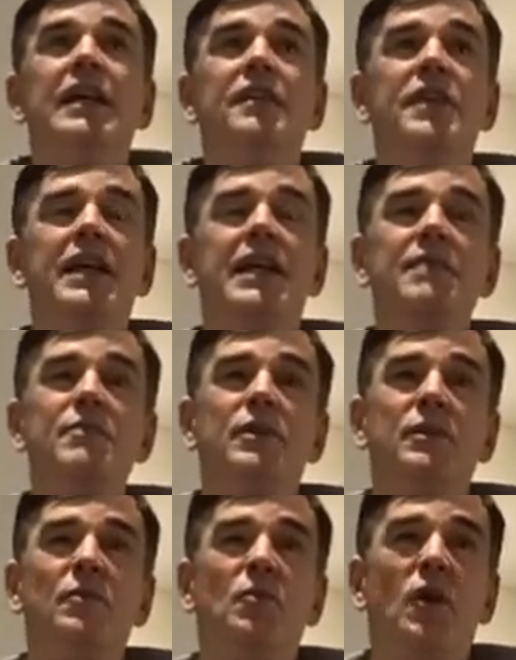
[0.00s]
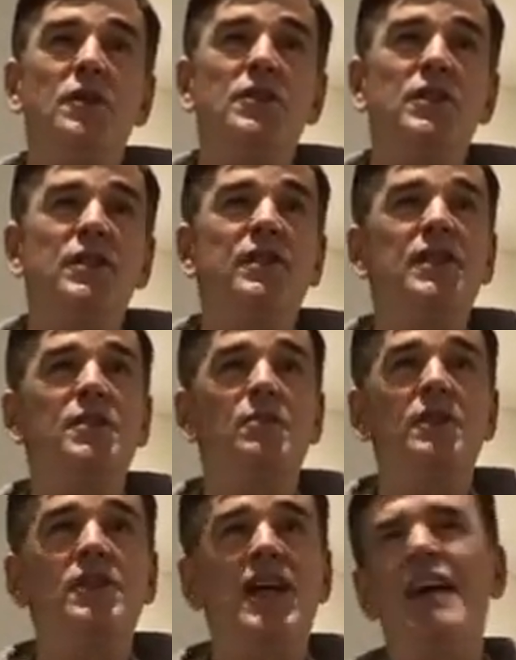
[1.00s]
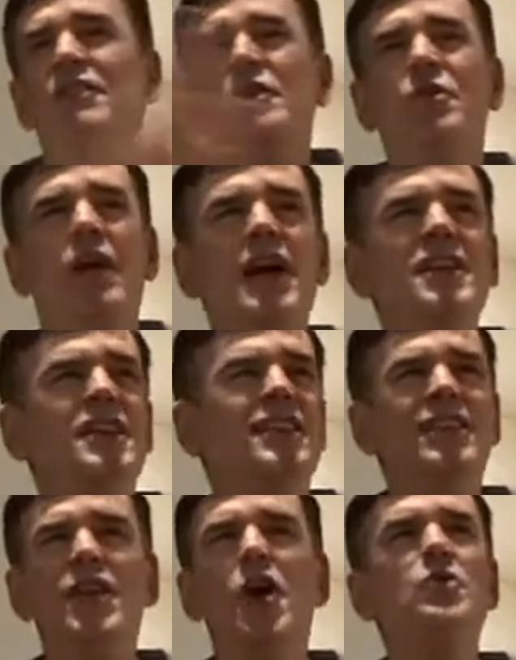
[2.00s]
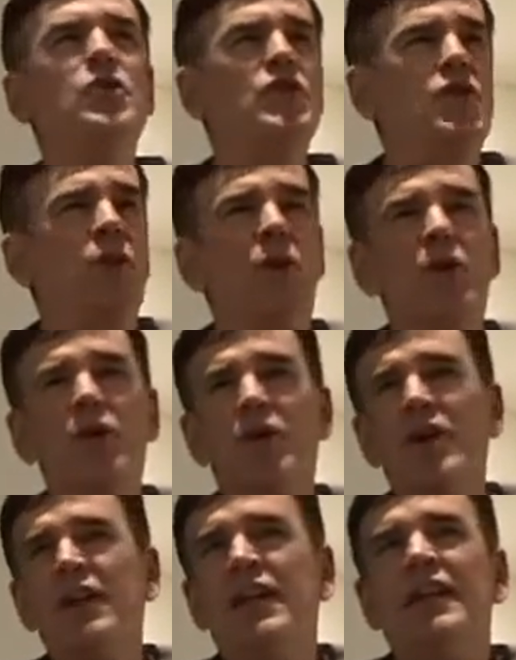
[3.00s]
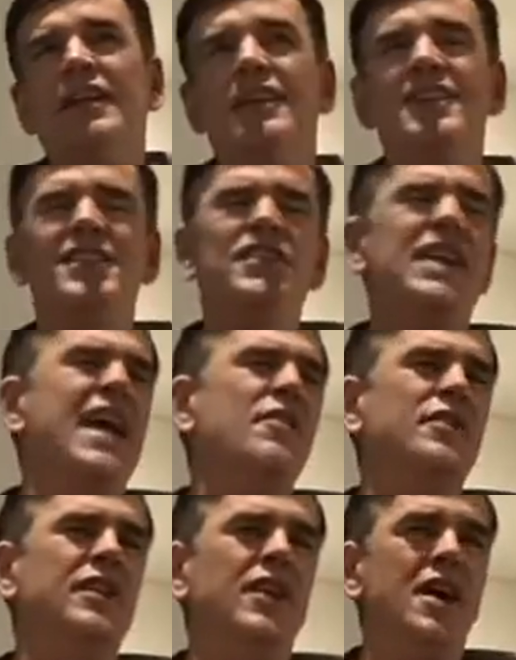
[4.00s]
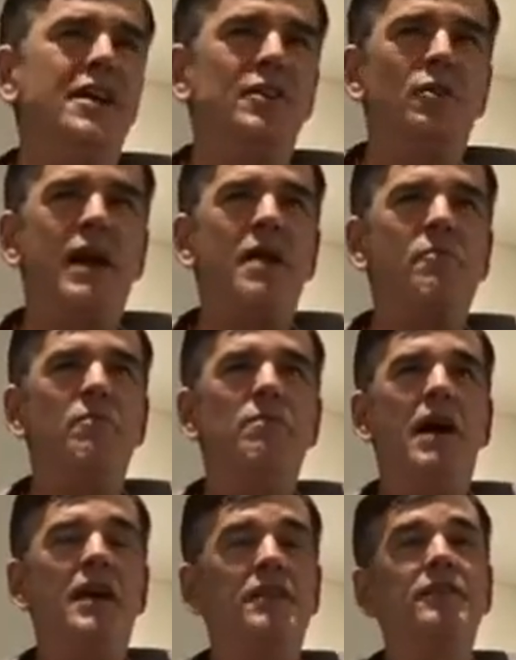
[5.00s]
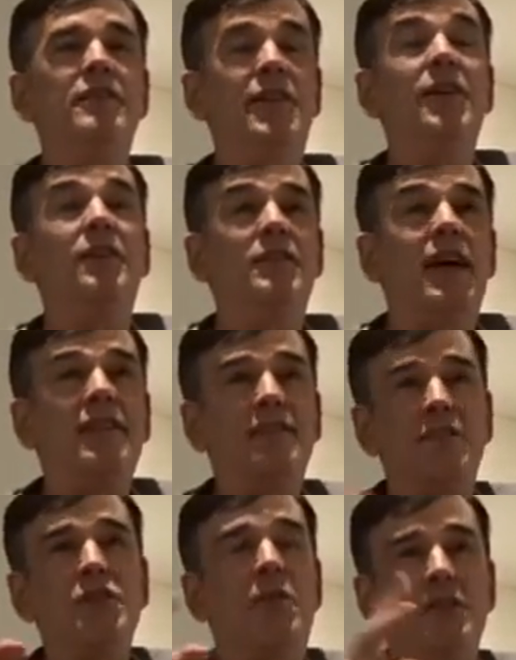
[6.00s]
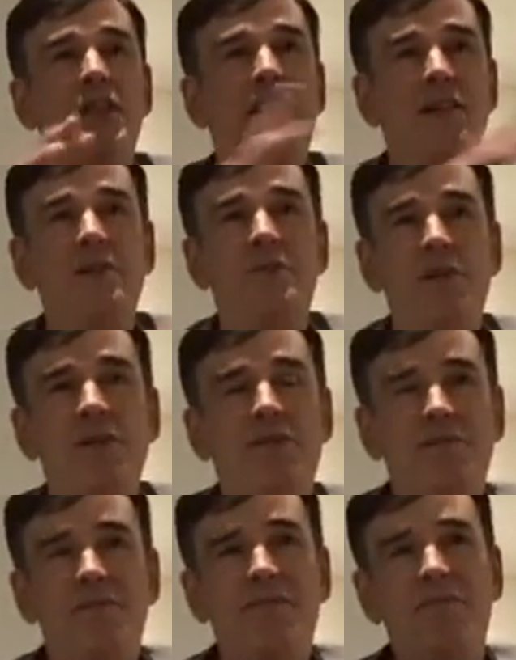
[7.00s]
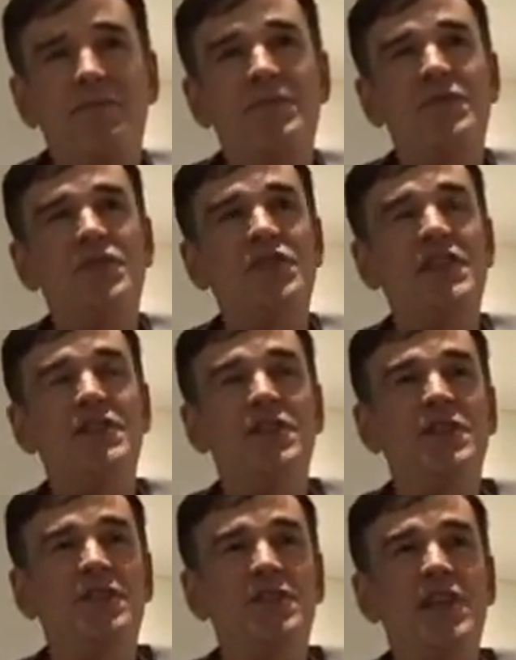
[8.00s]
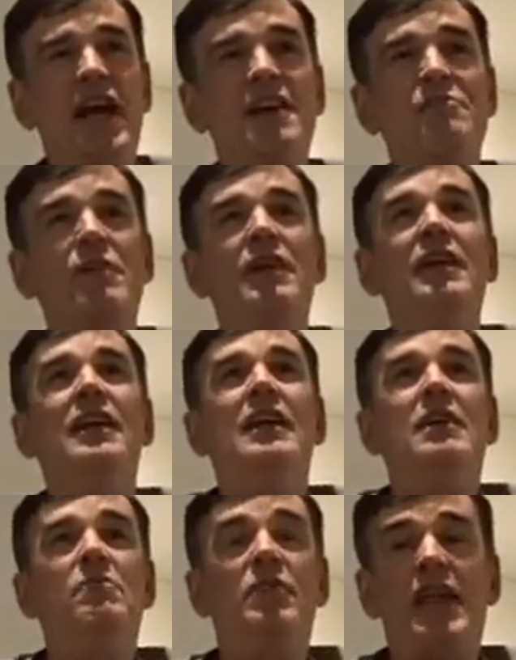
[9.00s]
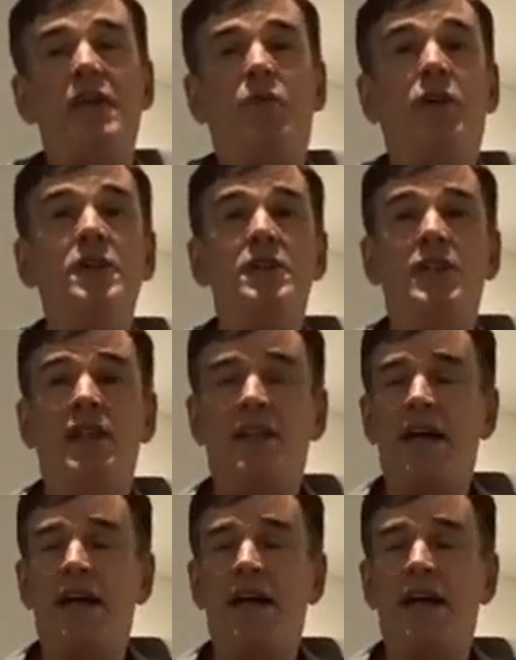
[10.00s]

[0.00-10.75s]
They came in and watched it. This was ungraded, no score, sounded like crap, but, you know, and chopped together with scissors and tape. But they watched it and